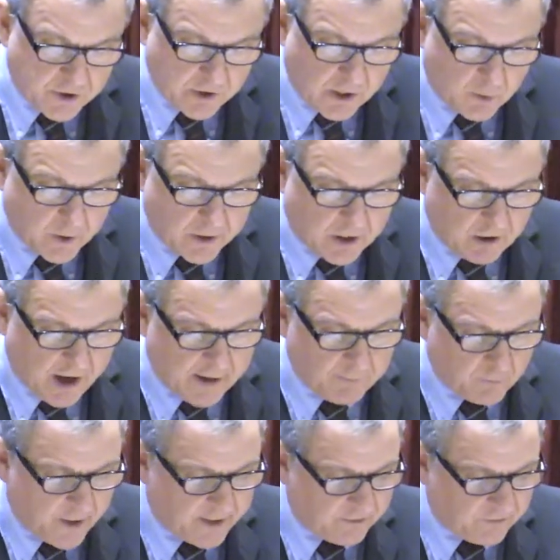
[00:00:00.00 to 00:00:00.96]
to lower
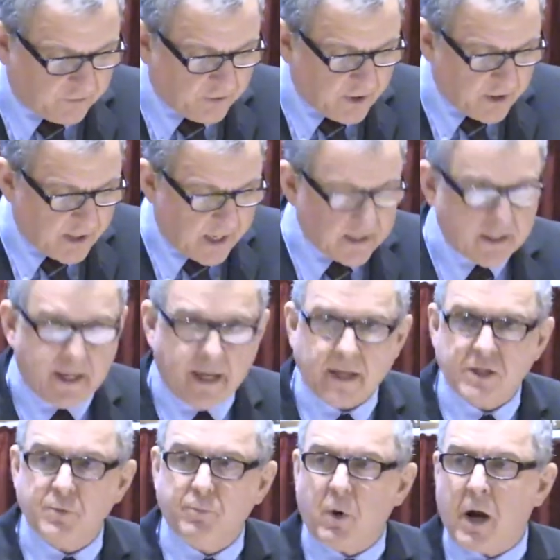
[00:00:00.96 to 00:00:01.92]
crime rates, and
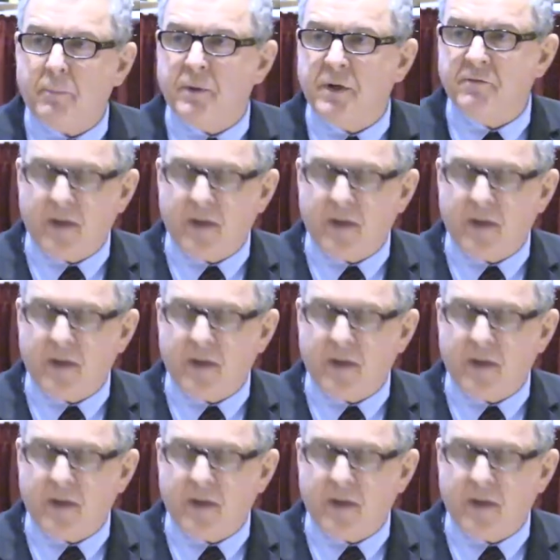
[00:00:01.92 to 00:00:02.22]
enhance property